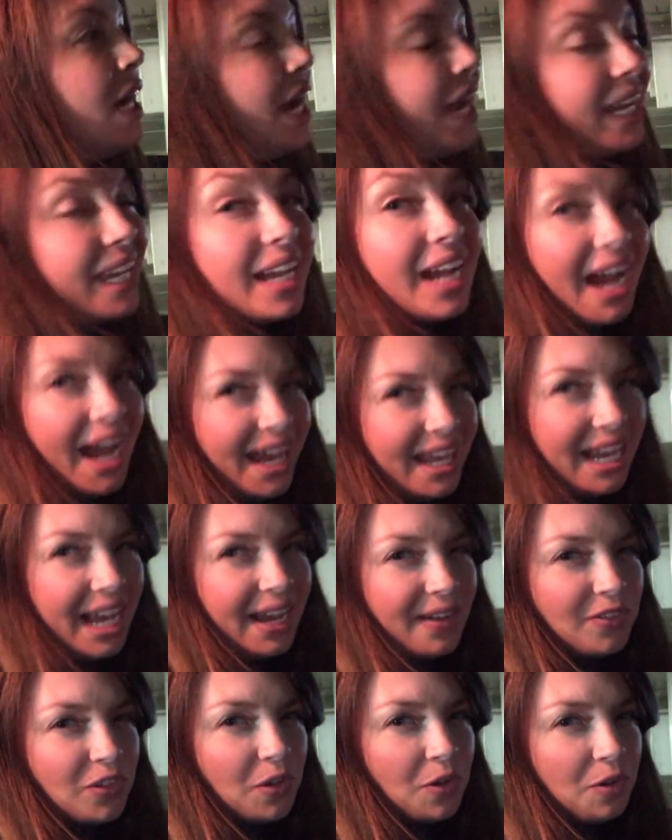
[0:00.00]
I kind of
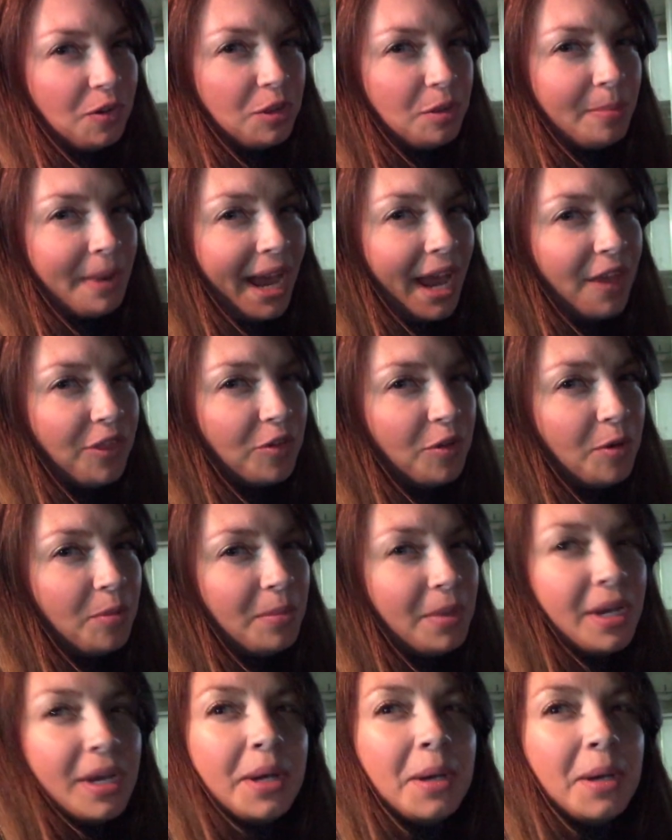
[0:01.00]
have to go to the bathroom,